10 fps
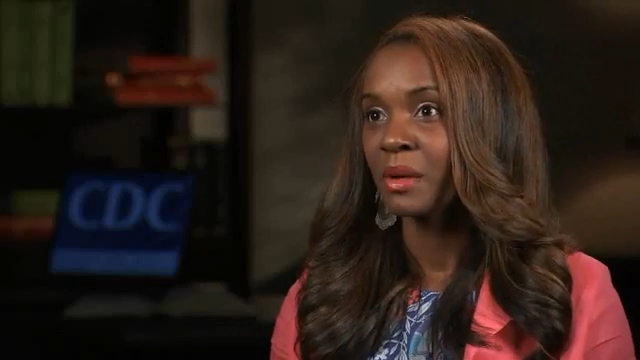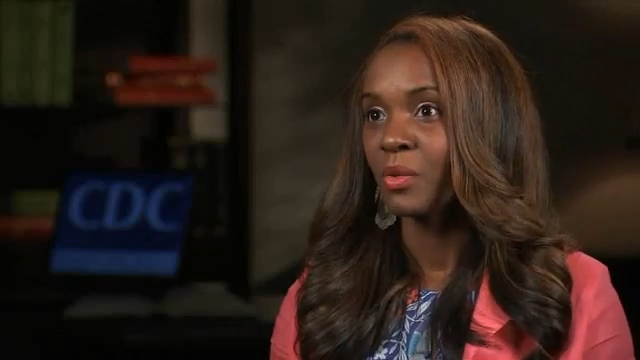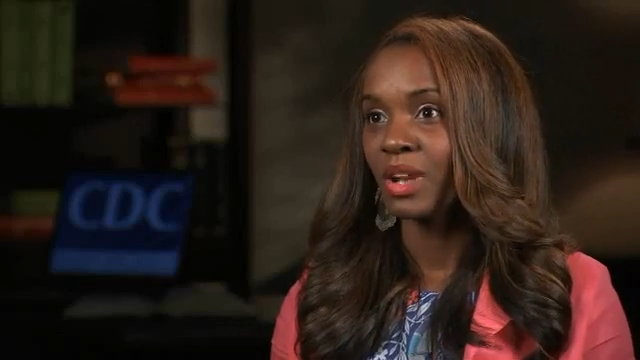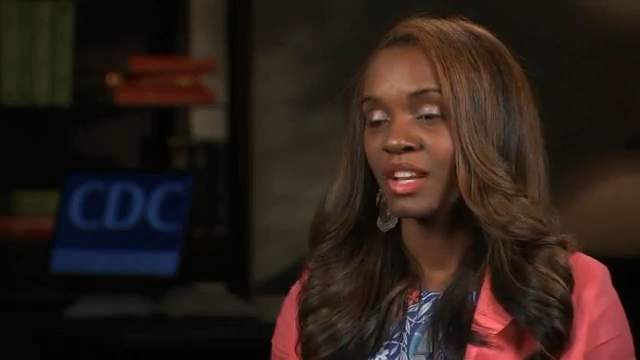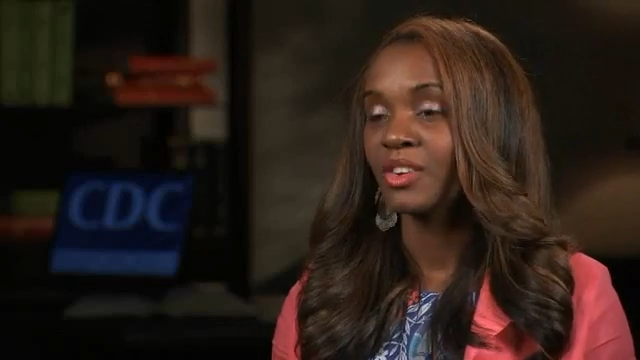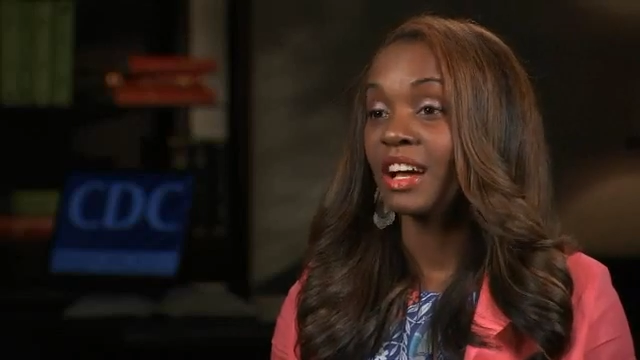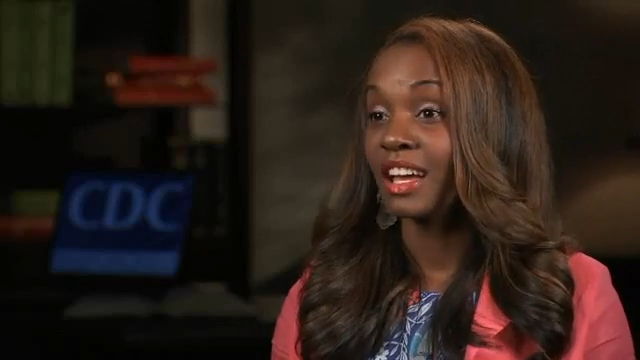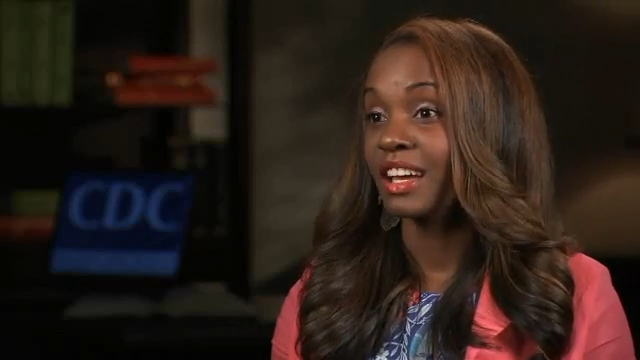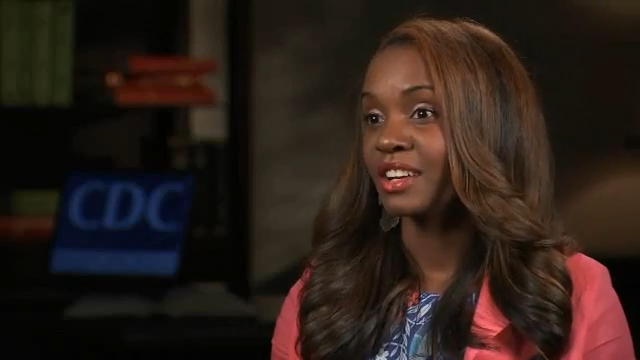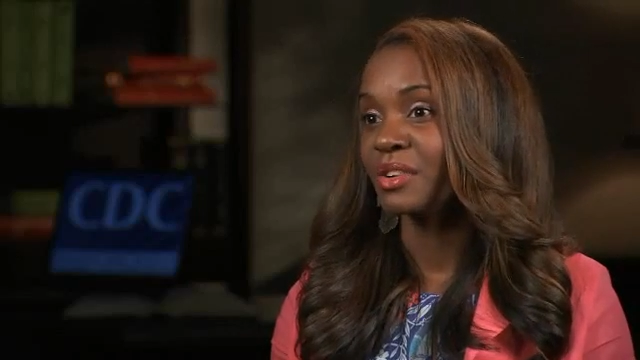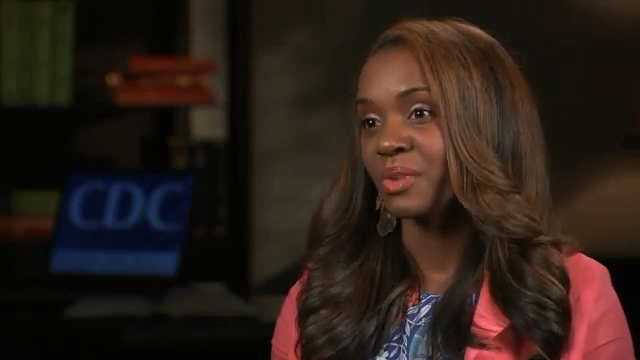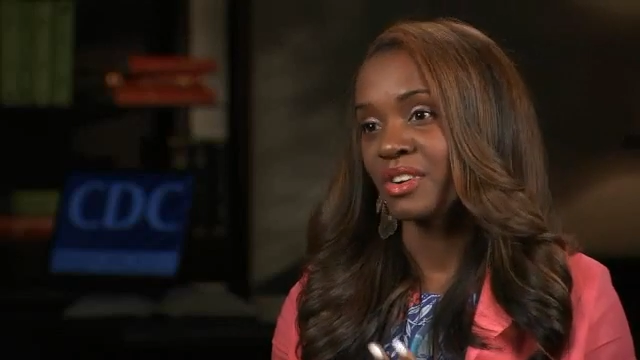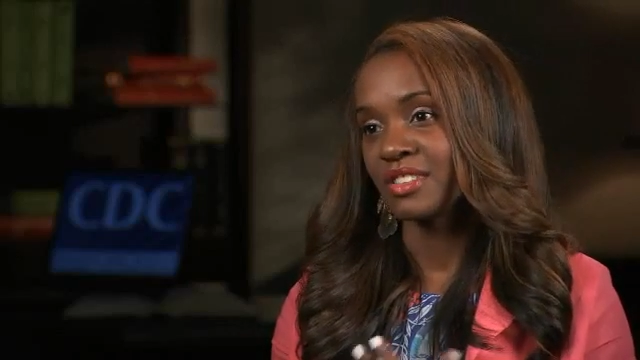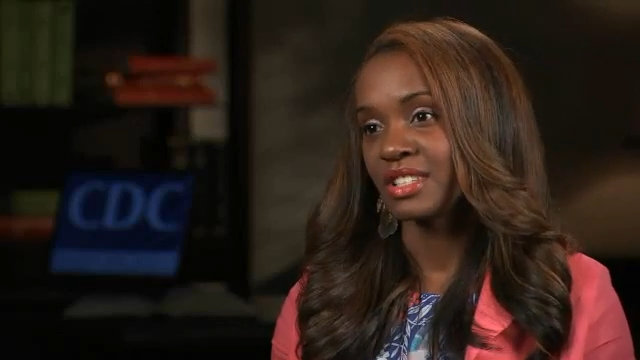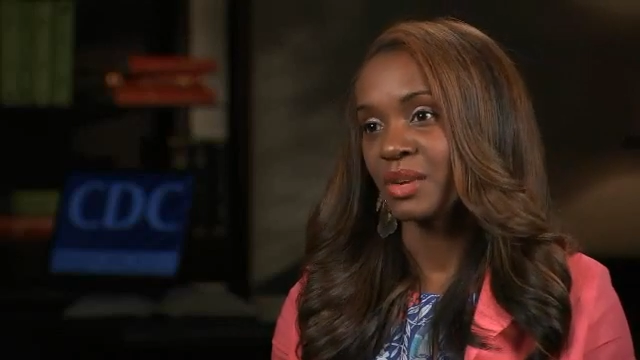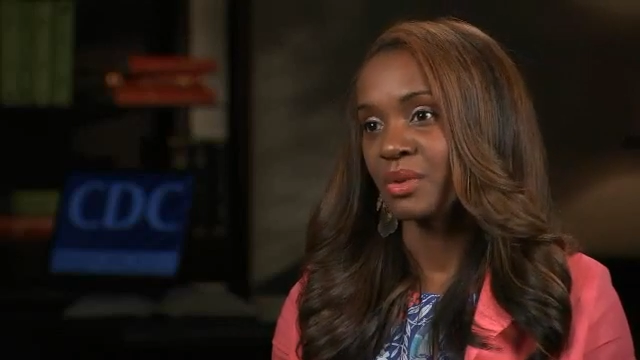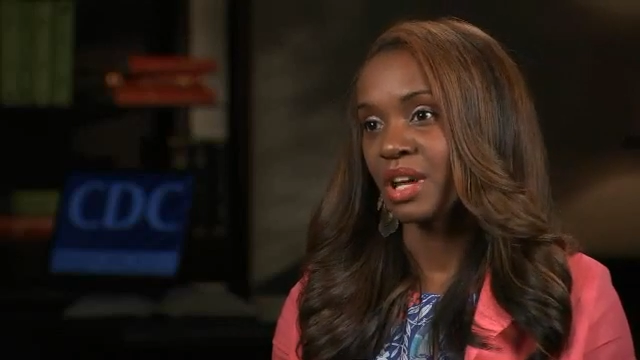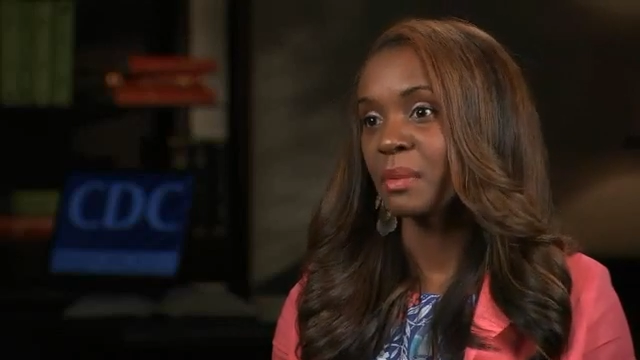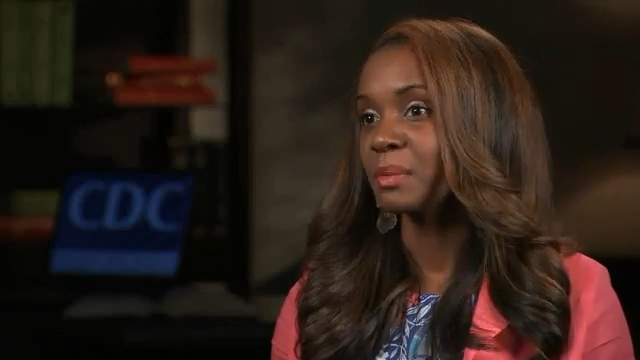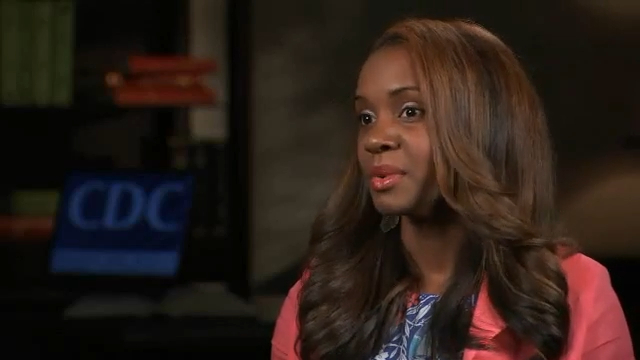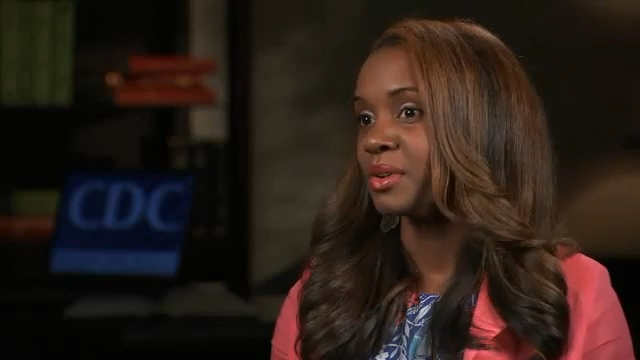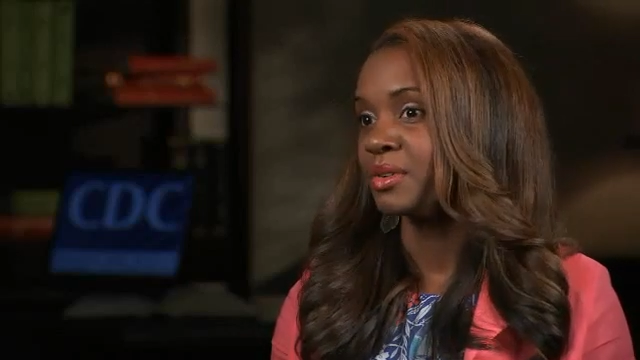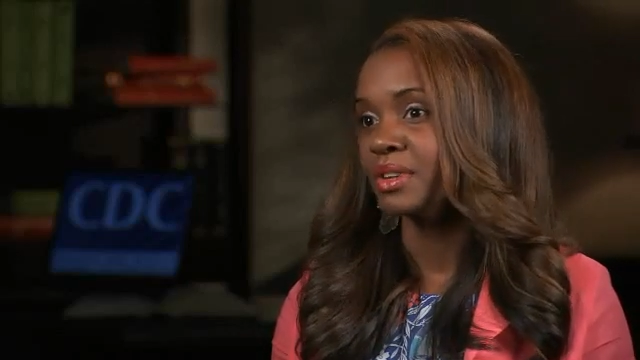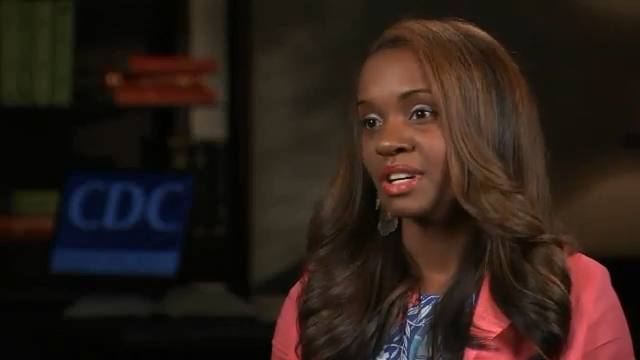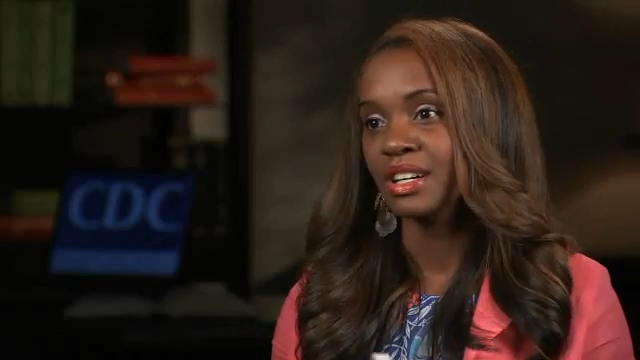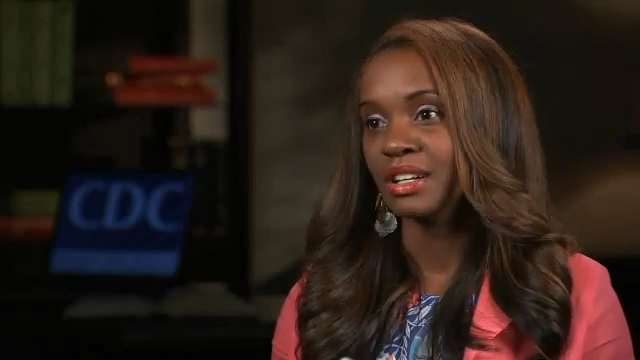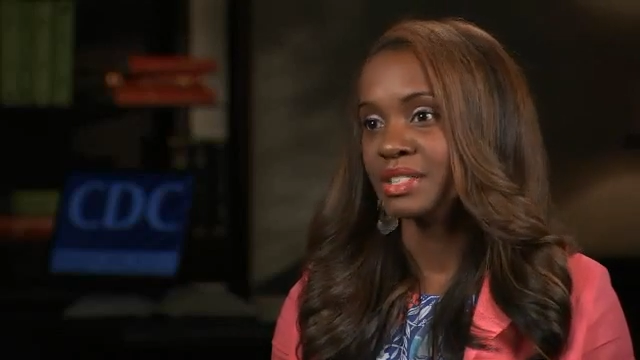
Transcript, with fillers: when I know I had coworkers that were capable uh,